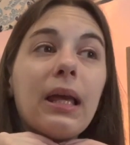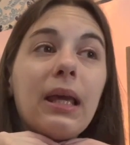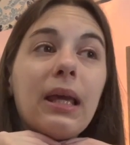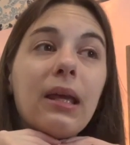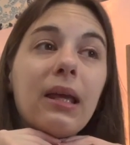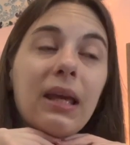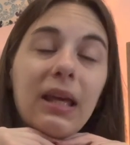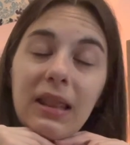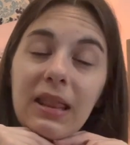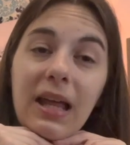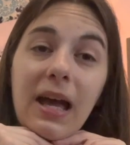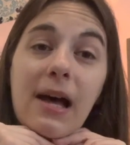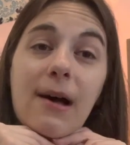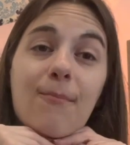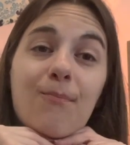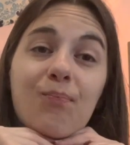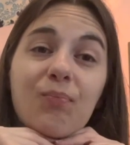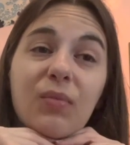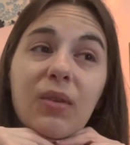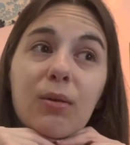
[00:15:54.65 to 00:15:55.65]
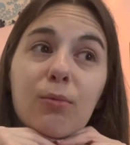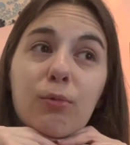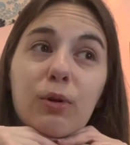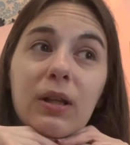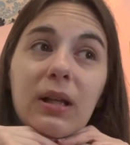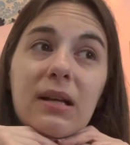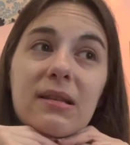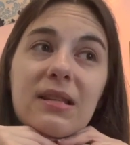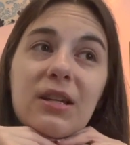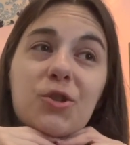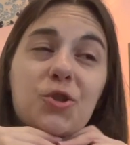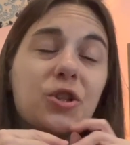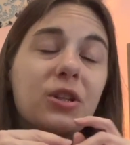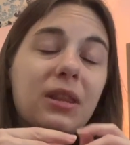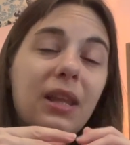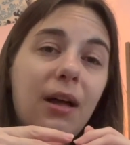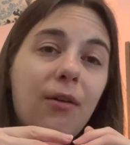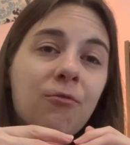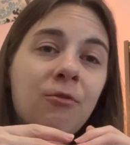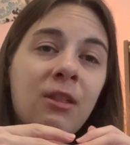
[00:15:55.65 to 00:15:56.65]
get them and realize that she
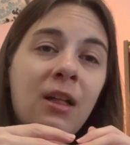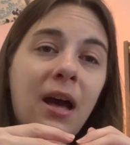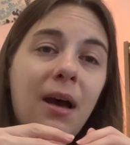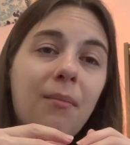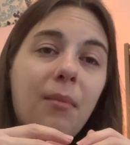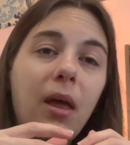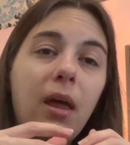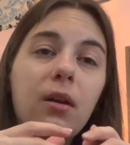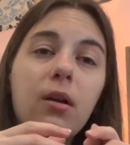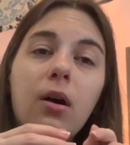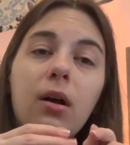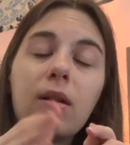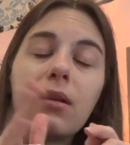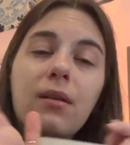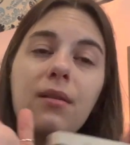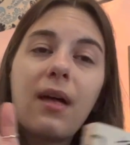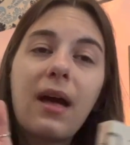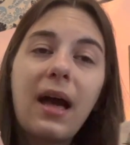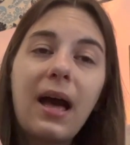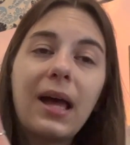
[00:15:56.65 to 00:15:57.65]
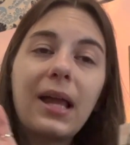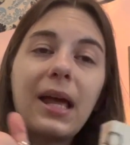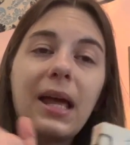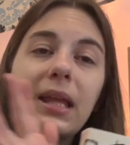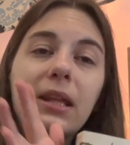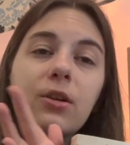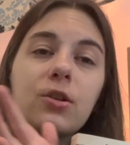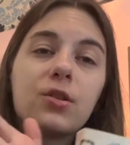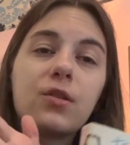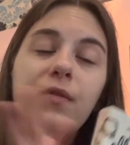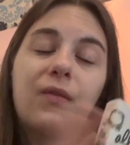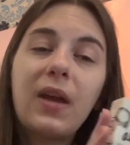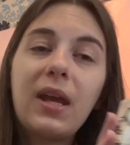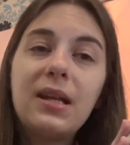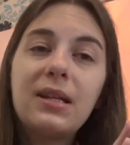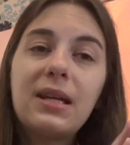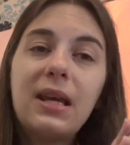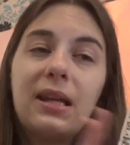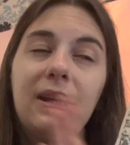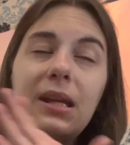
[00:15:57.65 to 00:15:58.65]
loved them and all of that. And there's fake
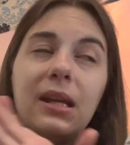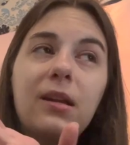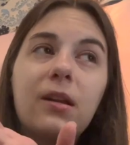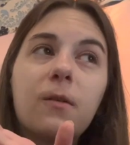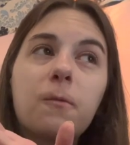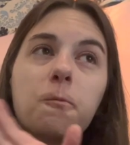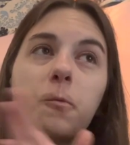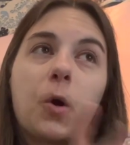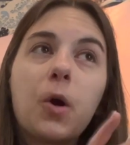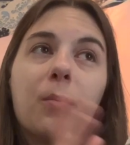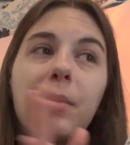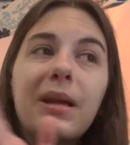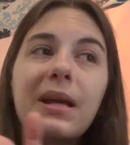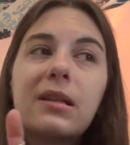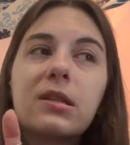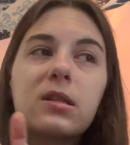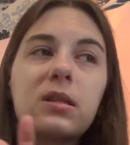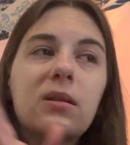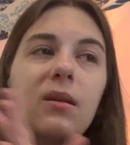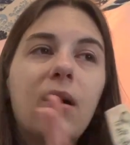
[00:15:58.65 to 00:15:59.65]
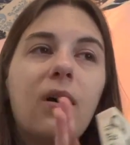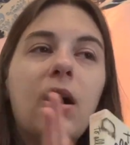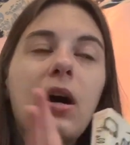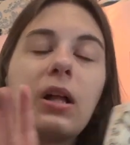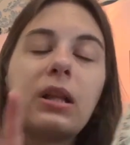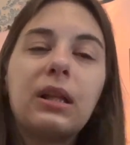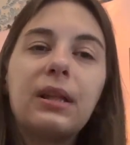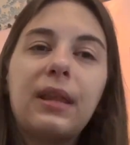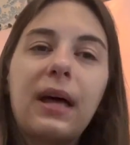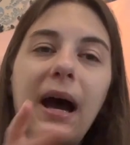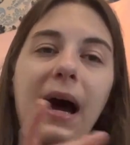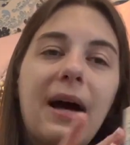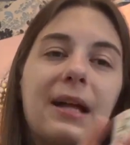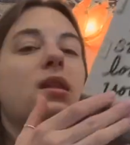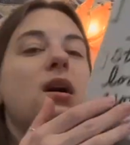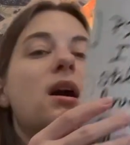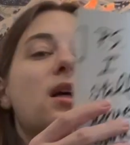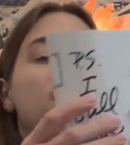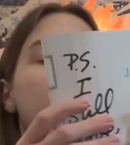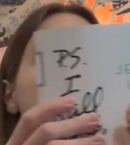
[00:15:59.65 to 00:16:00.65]
dating, romance, all of that.
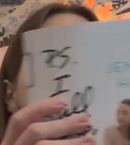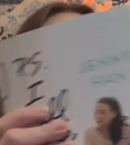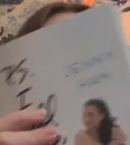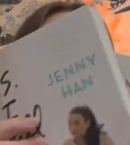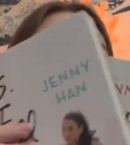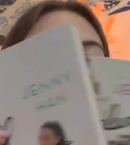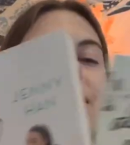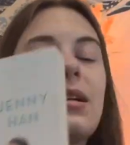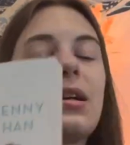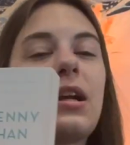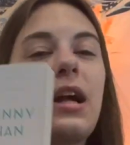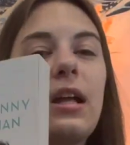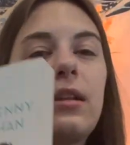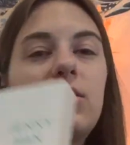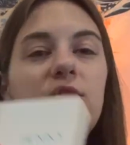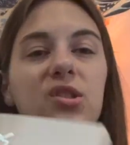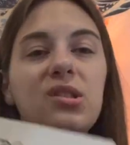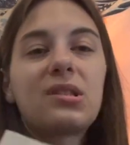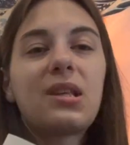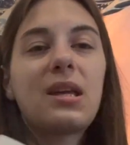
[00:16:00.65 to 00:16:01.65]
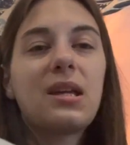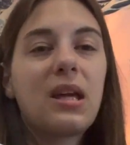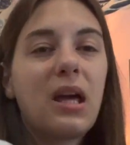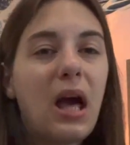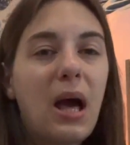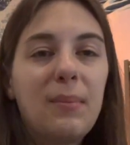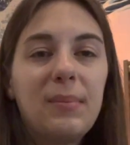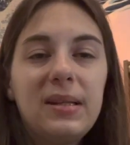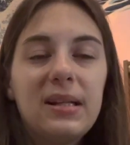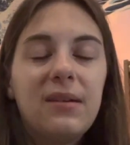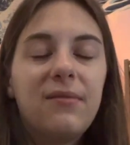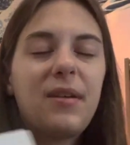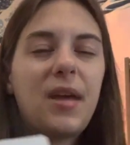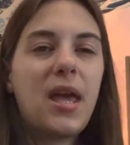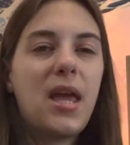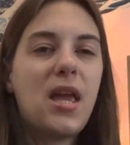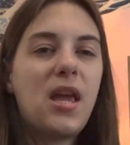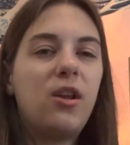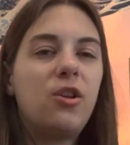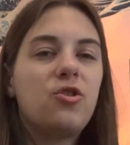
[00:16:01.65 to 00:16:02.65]
The other books, they're kind of just like coming of
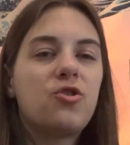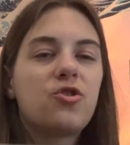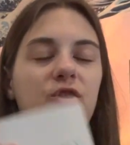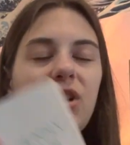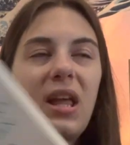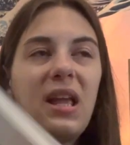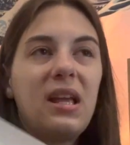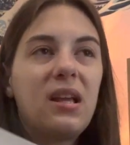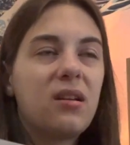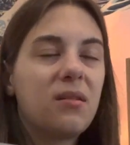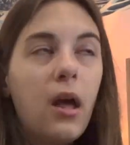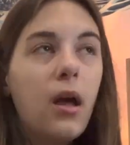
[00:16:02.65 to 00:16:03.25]
age, like